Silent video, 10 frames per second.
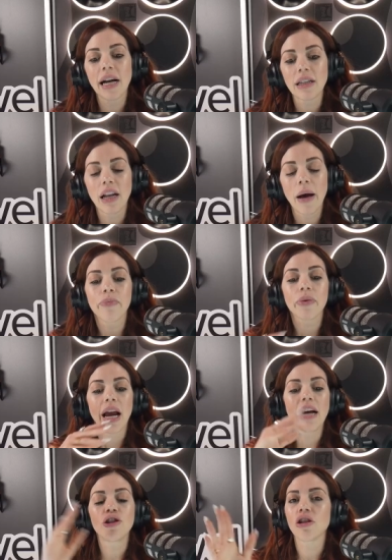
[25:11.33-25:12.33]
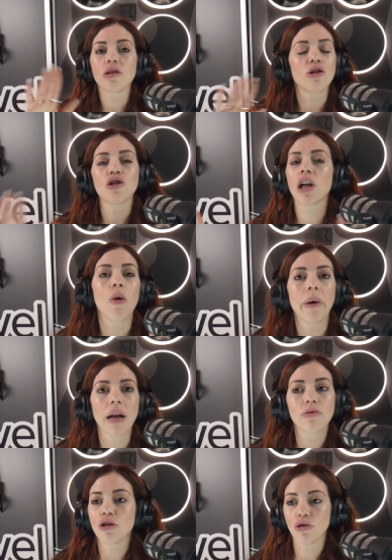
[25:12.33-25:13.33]
acting up and she looks at me, she's like, oh my
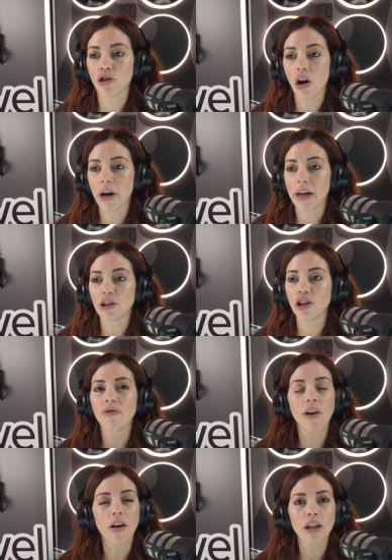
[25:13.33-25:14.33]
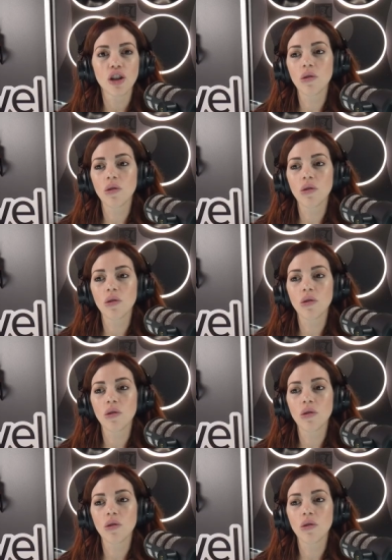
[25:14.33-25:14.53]
God, I'm so sorry. Cause she felt like she